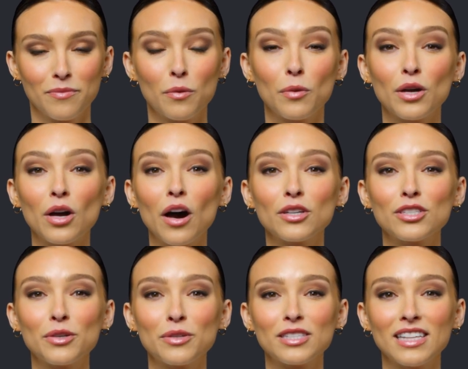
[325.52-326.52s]
We'll
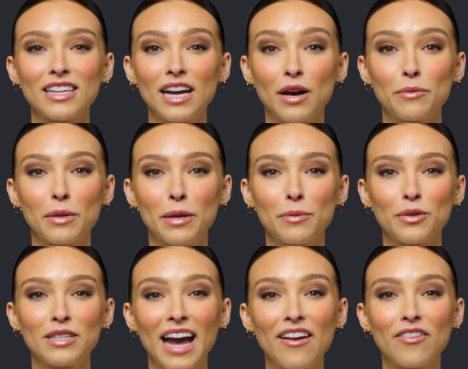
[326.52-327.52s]
also see young people
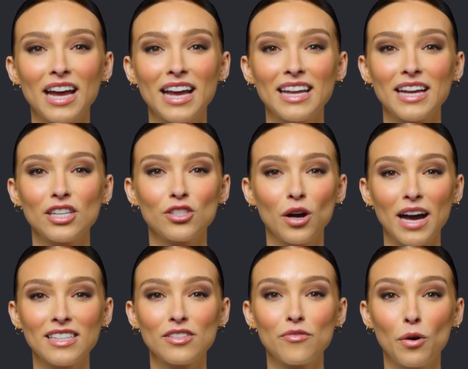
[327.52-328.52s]
navigating a
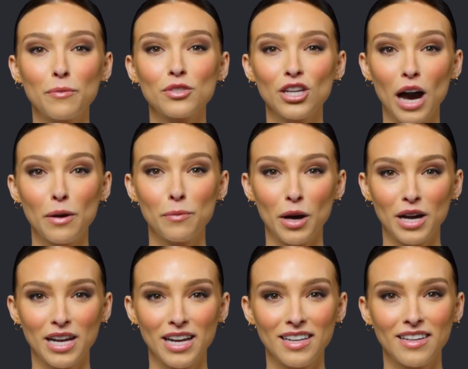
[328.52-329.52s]
transformed job
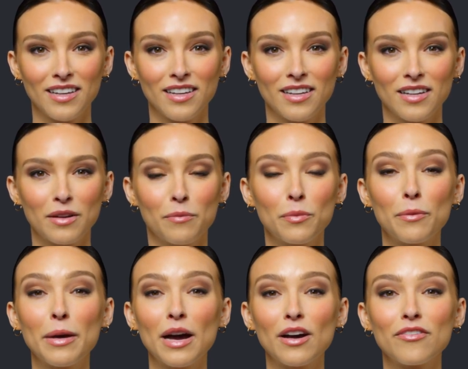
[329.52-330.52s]
market,
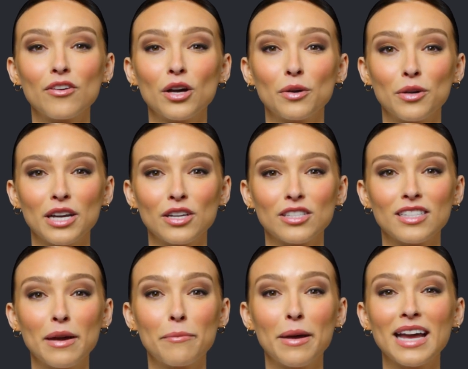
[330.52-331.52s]
preparing for careers
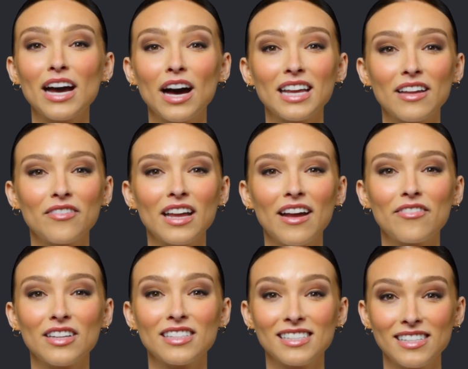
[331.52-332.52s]
that may not even have
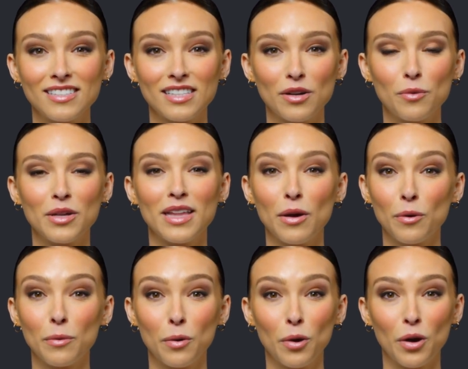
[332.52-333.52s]
existed when they were
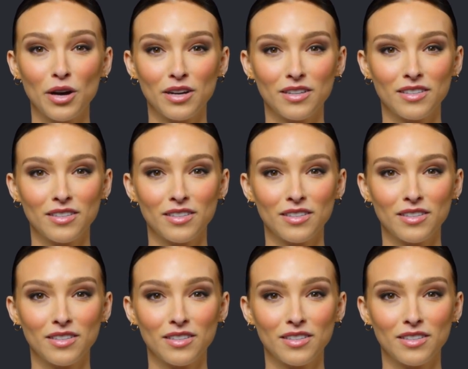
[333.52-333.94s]
born.